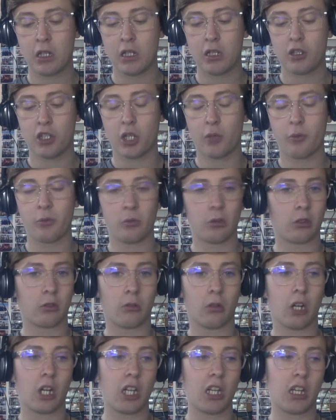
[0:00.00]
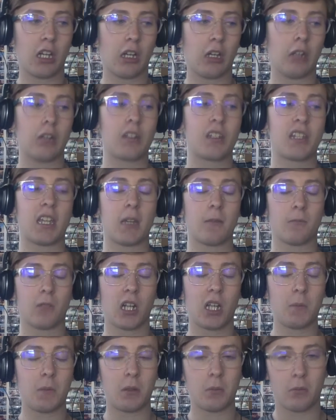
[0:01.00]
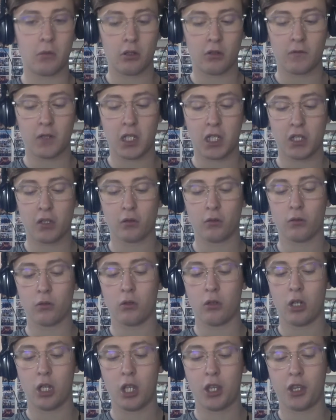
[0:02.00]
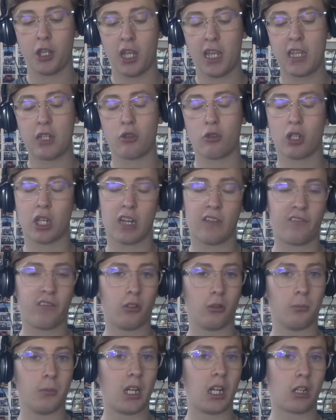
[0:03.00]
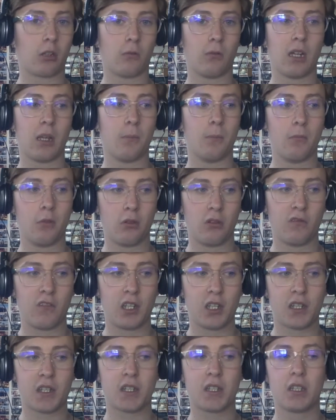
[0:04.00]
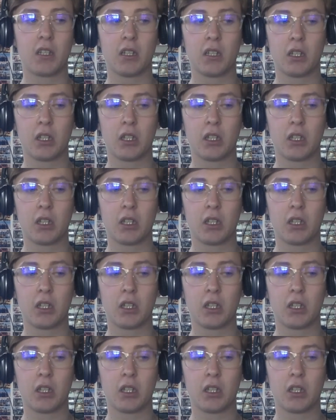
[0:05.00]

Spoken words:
Tobey Maguire, Sam Raimi movies, or the Andrew Garfield, Mark Webb movies.